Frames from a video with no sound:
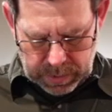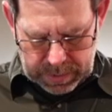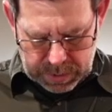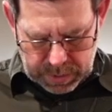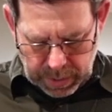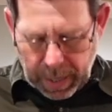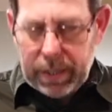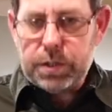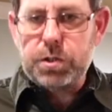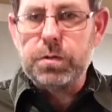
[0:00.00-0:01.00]
It's
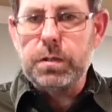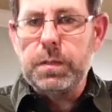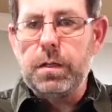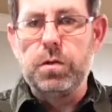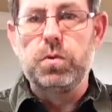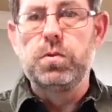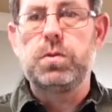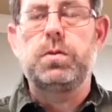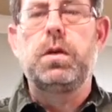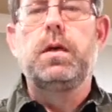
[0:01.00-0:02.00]
not extremely
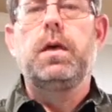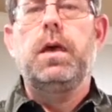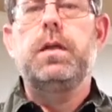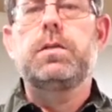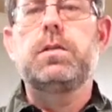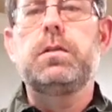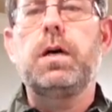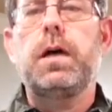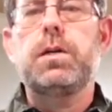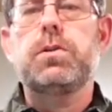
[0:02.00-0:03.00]
loose, and it's
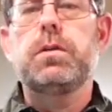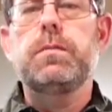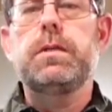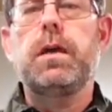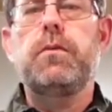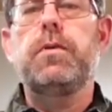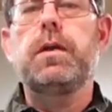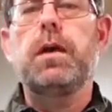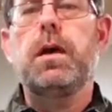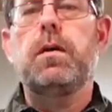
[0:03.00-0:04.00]
not extremely tight
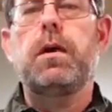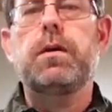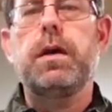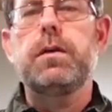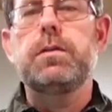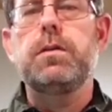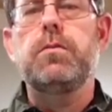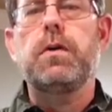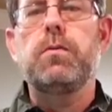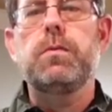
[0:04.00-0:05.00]
fitting. I'll guarantee you
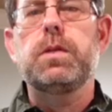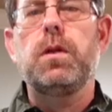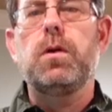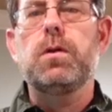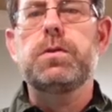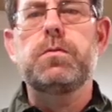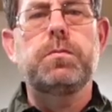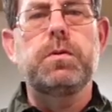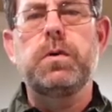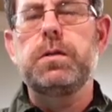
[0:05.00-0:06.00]
if I went with a large, it would
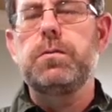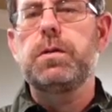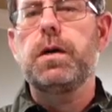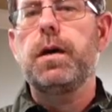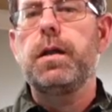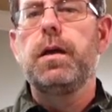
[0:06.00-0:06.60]
have been way too tight.